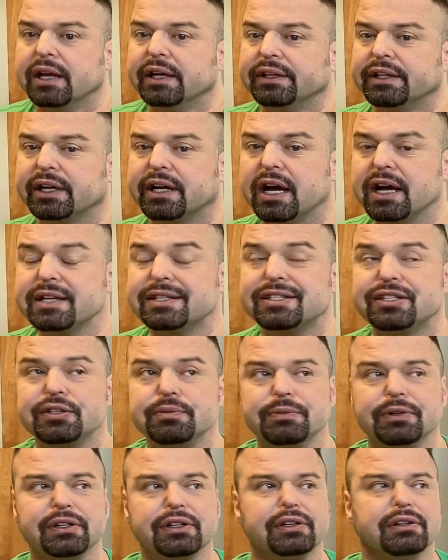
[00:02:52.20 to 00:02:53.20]
The
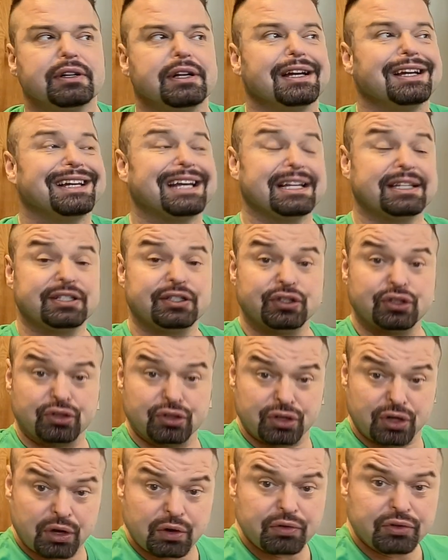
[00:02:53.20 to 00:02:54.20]
customer gets to
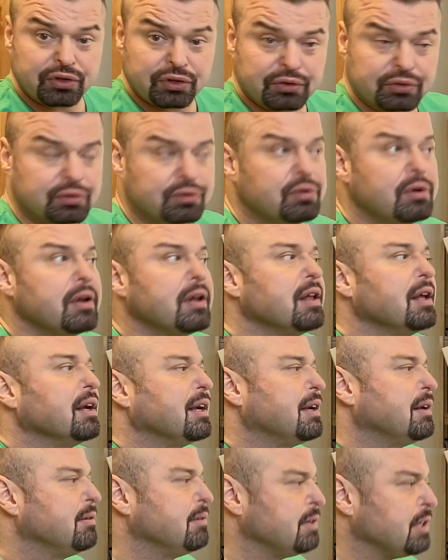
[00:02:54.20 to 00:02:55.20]
know you,
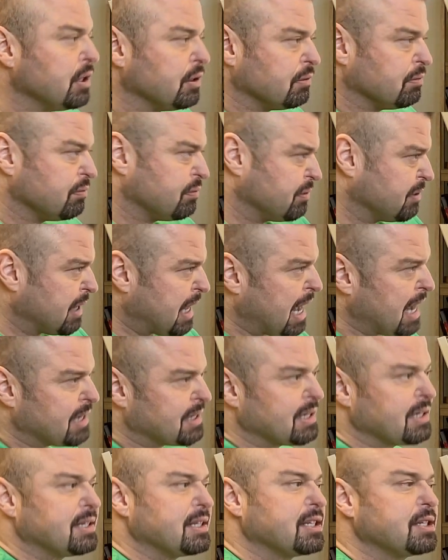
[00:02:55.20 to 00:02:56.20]
you know,
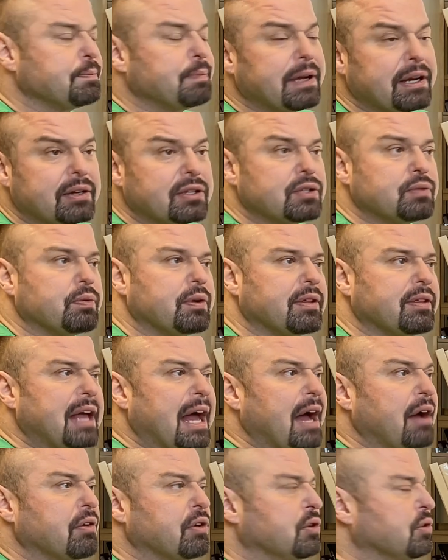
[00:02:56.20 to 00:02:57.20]
has his experience with
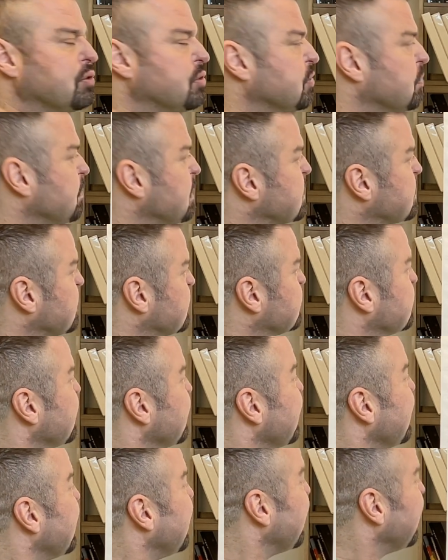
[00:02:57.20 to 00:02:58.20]
how you do business.
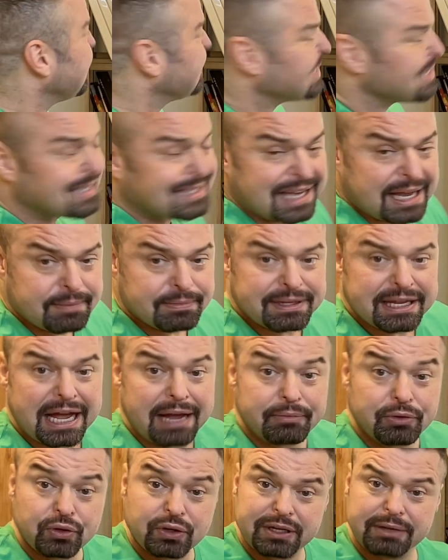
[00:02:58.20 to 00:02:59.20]
At the same
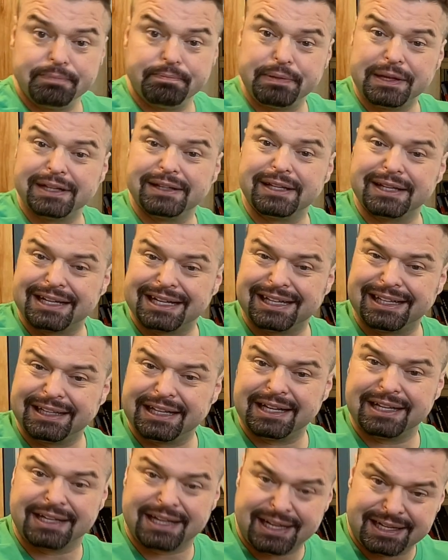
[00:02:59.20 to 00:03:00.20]
time, you can build a
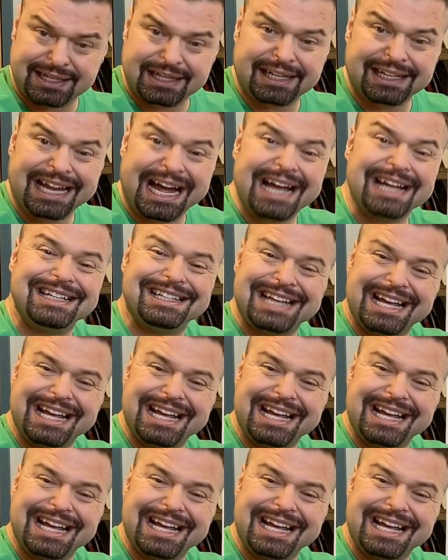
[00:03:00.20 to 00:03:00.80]
client